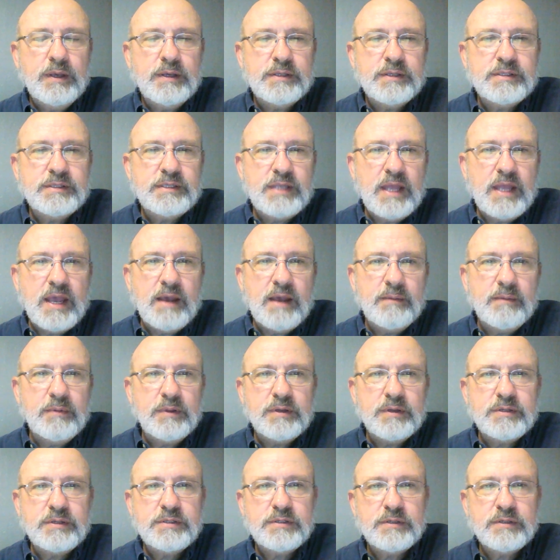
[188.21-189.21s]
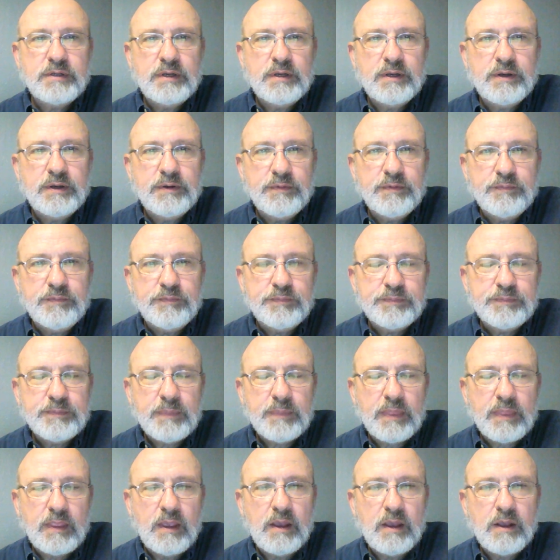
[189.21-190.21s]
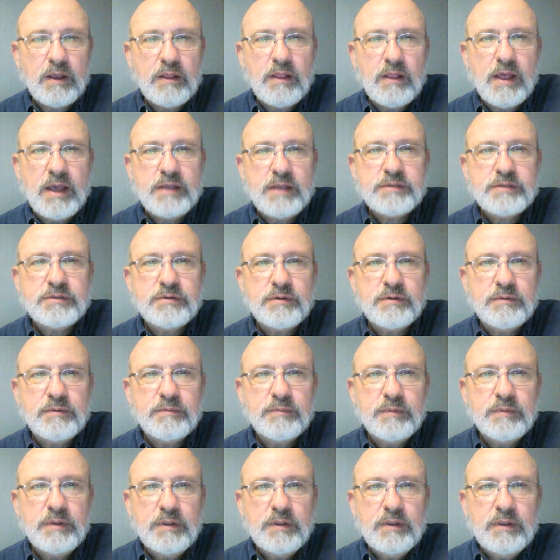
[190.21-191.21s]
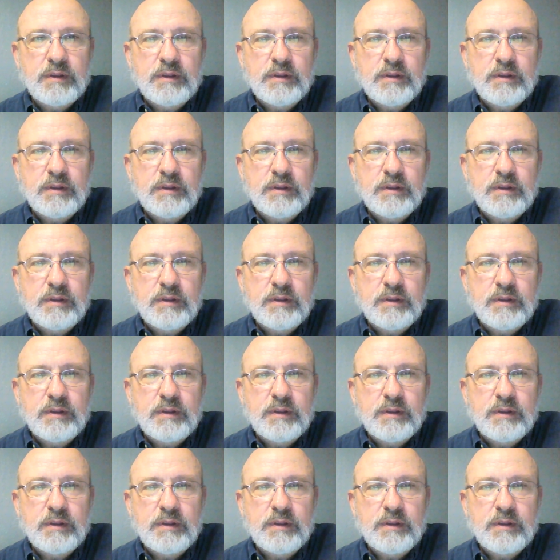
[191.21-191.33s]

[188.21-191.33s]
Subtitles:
establish a classroom